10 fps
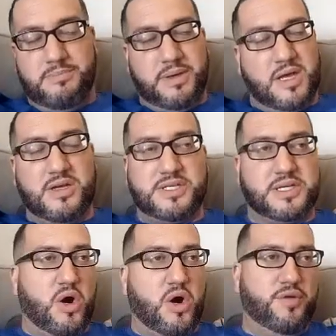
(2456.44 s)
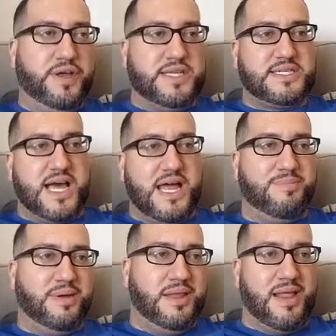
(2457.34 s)
because of COVID, it's kind
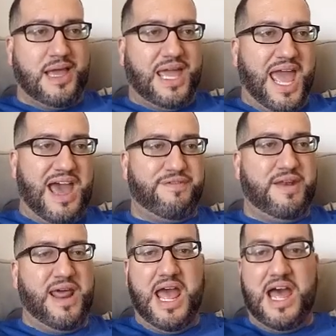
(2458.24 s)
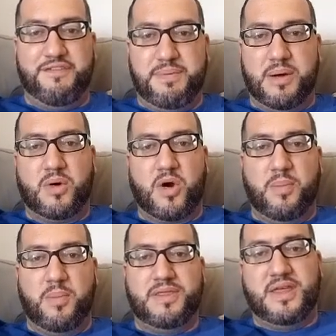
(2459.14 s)
of been like half and half, but we're
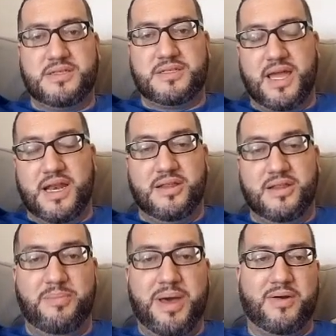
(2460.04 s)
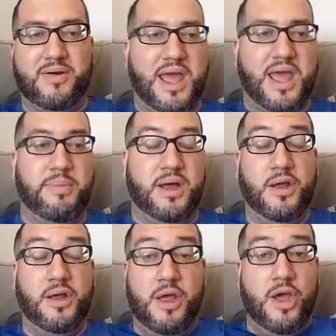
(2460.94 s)
hoping things will get a little better again. But
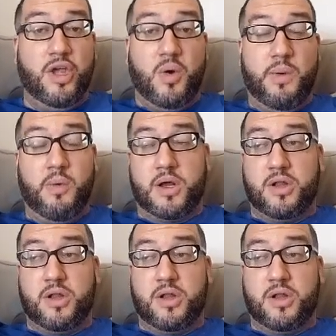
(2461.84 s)
we work